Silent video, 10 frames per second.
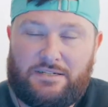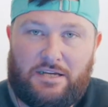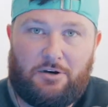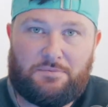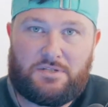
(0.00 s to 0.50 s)
to
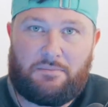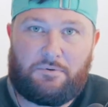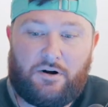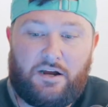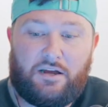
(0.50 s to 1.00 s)
help
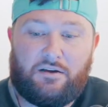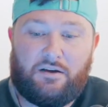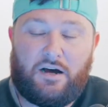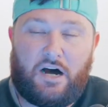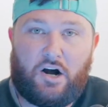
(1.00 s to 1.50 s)
separate
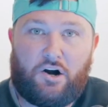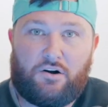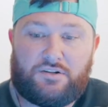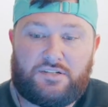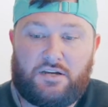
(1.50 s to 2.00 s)

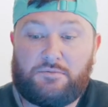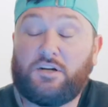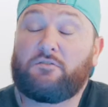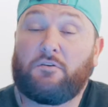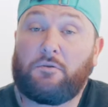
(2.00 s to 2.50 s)
our
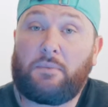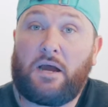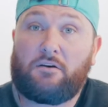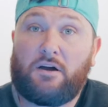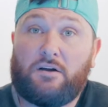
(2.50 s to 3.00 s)
subject from the
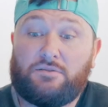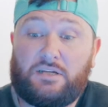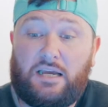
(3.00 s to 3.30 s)
background